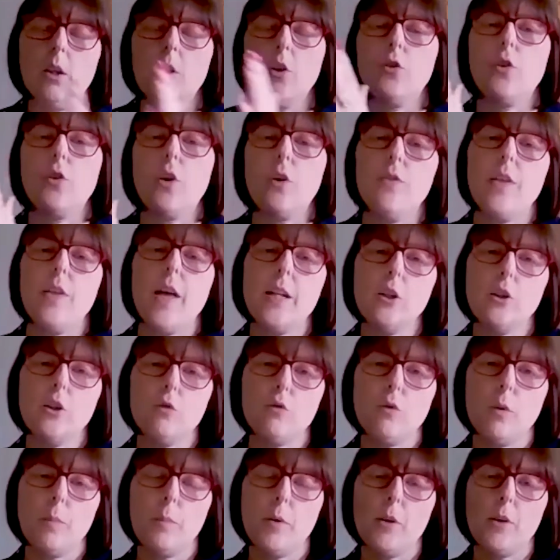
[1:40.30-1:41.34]
So then
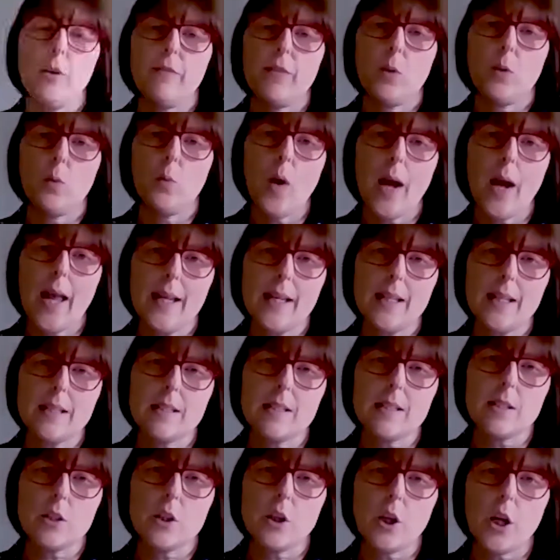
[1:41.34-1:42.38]
you'll remove the
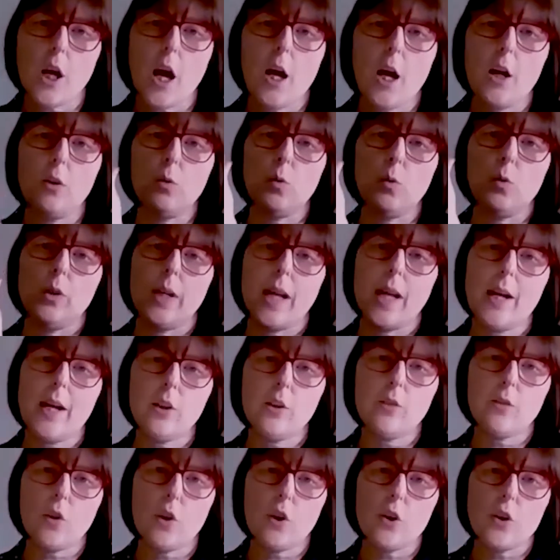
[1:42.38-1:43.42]
waste to go, well, now
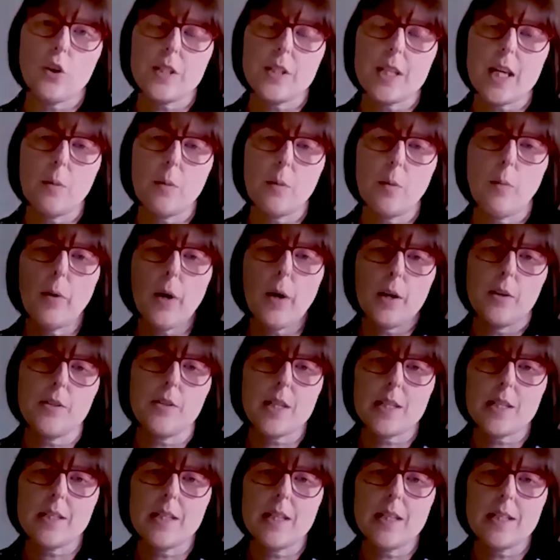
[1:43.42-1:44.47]
you've got a stable
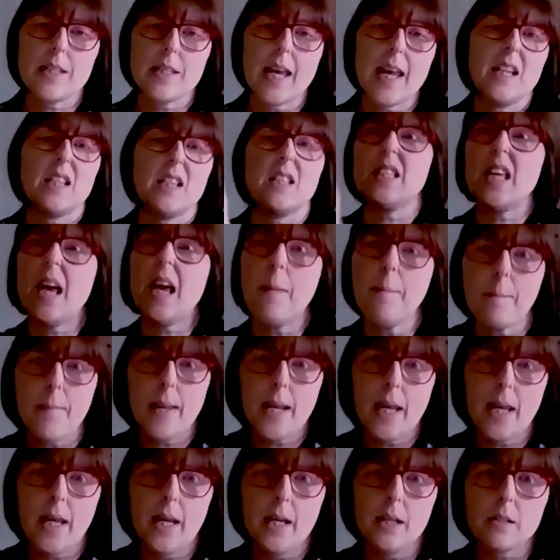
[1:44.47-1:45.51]
process that takes 10
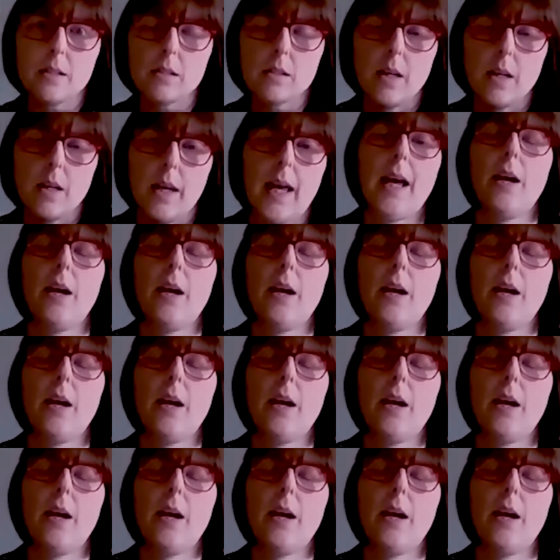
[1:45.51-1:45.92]
minutes.